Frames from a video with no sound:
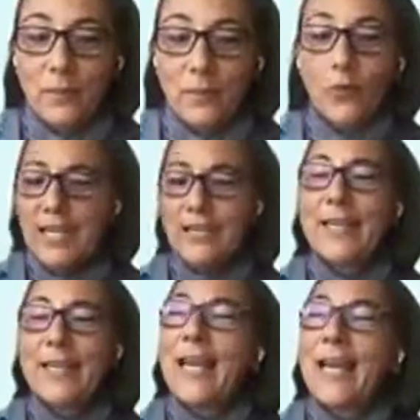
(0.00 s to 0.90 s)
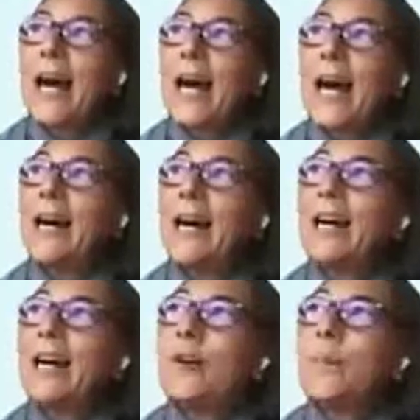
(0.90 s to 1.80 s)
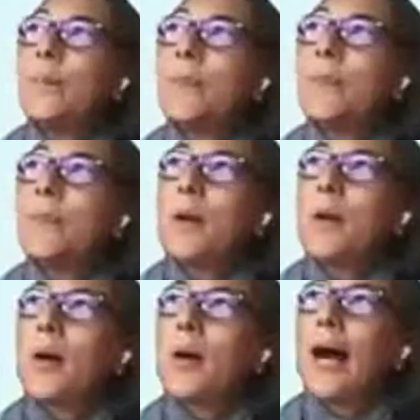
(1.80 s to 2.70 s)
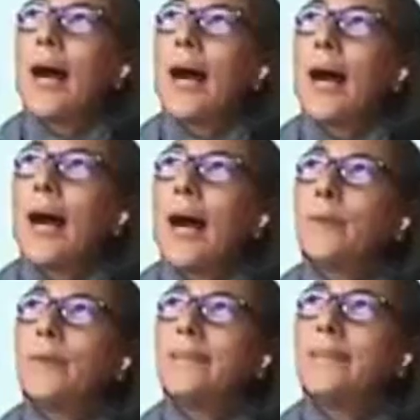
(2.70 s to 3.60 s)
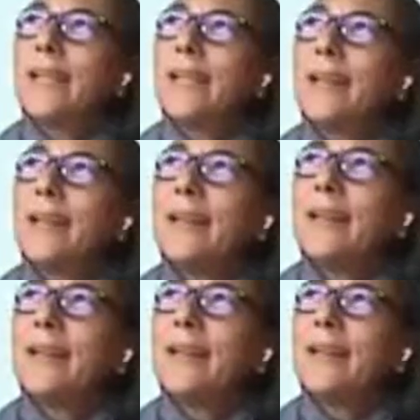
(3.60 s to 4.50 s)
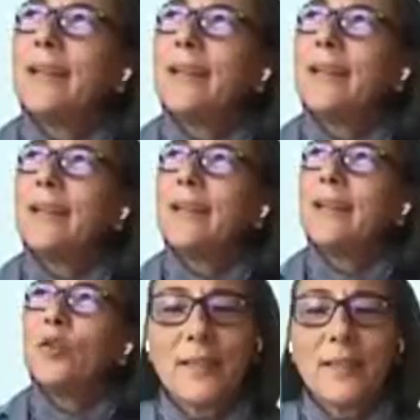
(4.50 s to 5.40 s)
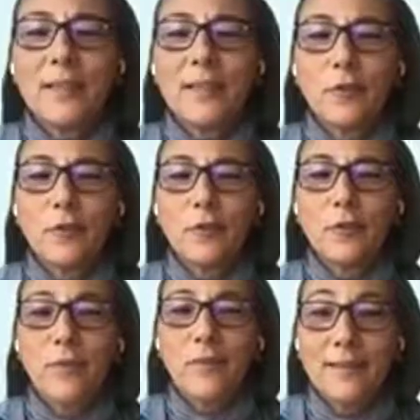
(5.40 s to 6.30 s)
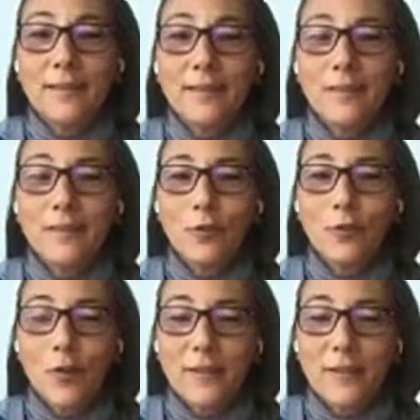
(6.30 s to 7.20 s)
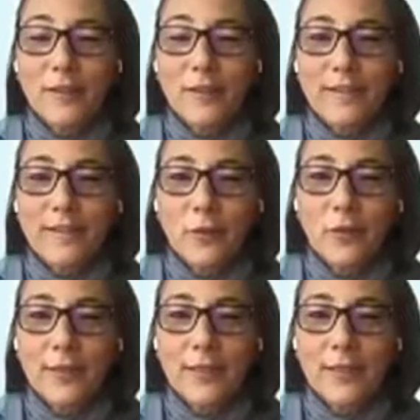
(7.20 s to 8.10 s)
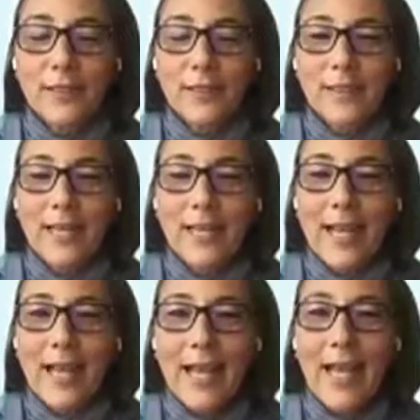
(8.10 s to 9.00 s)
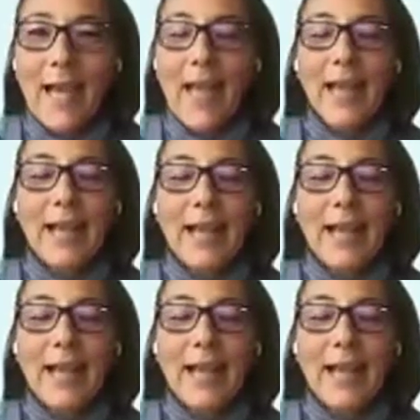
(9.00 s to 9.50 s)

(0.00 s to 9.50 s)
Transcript: So in this way, I was telling, do you understand how big difference you make for this person?